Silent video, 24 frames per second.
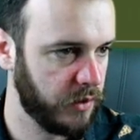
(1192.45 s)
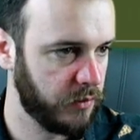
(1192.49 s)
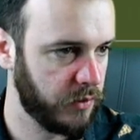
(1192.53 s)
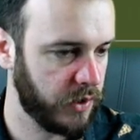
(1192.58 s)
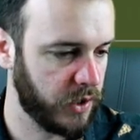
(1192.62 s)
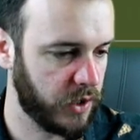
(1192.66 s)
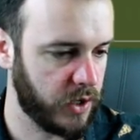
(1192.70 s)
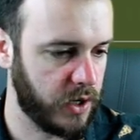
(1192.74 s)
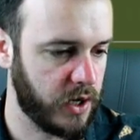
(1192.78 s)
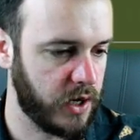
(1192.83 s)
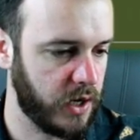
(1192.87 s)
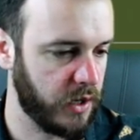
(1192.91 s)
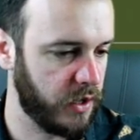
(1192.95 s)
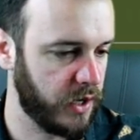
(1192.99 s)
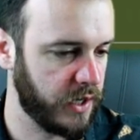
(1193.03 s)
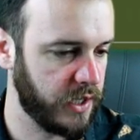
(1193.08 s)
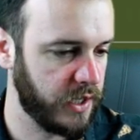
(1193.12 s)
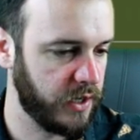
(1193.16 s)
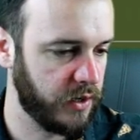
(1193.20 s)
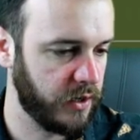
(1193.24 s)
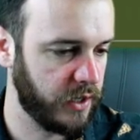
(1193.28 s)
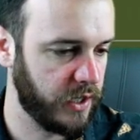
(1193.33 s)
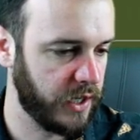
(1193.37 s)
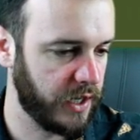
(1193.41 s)
We've got a highlight
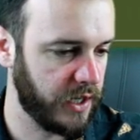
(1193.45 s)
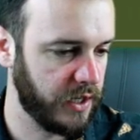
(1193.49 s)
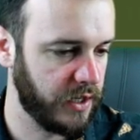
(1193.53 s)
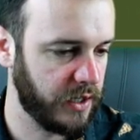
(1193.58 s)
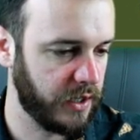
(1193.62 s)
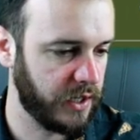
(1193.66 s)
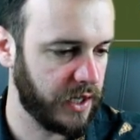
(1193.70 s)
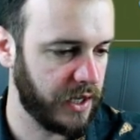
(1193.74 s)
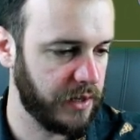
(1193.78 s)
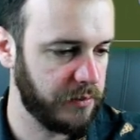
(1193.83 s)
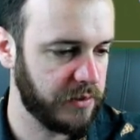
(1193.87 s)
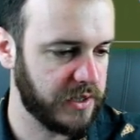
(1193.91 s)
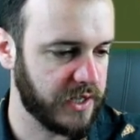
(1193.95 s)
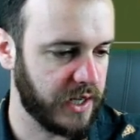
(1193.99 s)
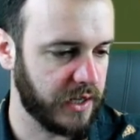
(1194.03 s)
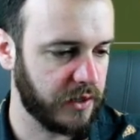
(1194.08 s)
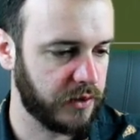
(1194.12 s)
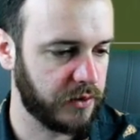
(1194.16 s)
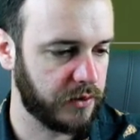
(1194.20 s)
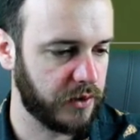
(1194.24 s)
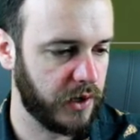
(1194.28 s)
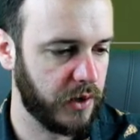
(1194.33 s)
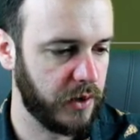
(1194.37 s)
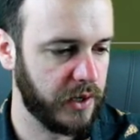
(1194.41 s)
here again. Akeem to take the
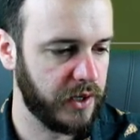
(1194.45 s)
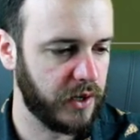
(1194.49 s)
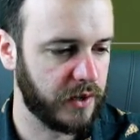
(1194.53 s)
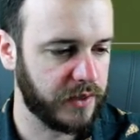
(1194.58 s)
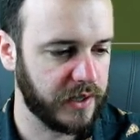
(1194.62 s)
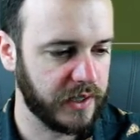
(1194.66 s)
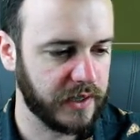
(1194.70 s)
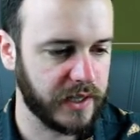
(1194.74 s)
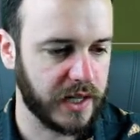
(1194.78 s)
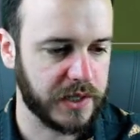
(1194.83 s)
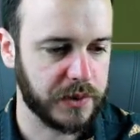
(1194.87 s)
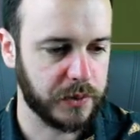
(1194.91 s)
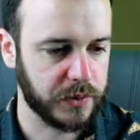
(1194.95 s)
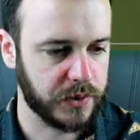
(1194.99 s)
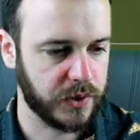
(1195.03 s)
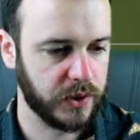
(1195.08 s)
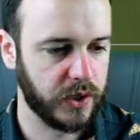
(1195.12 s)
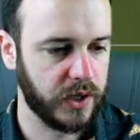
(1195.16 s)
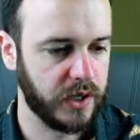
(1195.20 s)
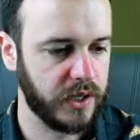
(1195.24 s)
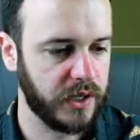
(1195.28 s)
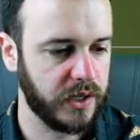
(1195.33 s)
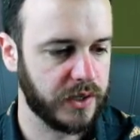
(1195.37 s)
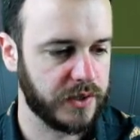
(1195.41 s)
throw in. I think that's what's
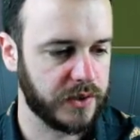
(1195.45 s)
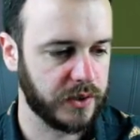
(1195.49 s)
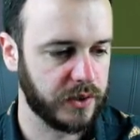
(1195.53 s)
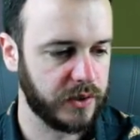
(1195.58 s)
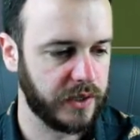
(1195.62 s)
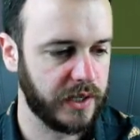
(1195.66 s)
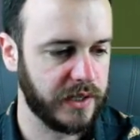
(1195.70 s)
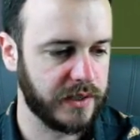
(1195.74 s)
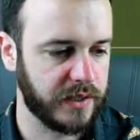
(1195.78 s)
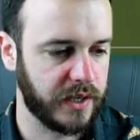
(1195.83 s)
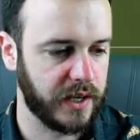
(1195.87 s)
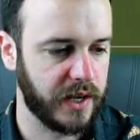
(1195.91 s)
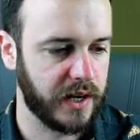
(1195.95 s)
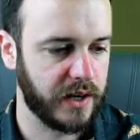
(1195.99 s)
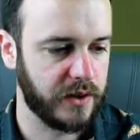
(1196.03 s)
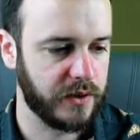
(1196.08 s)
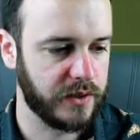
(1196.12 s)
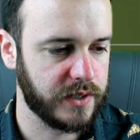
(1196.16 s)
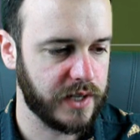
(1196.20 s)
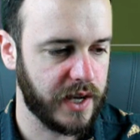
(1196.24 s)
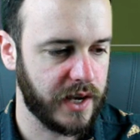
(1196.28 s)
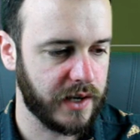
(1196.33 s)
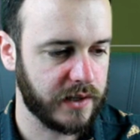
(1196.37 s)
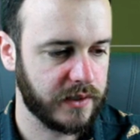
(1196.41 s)
hurting us on these
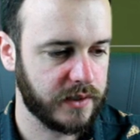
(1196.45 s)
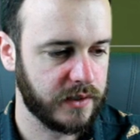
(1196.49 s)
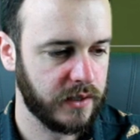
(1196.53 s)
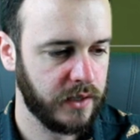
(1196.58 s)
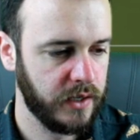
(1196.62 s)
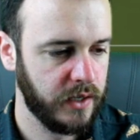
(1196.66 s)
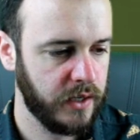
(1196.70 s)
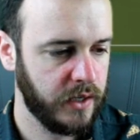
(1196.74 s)
counter-attacks.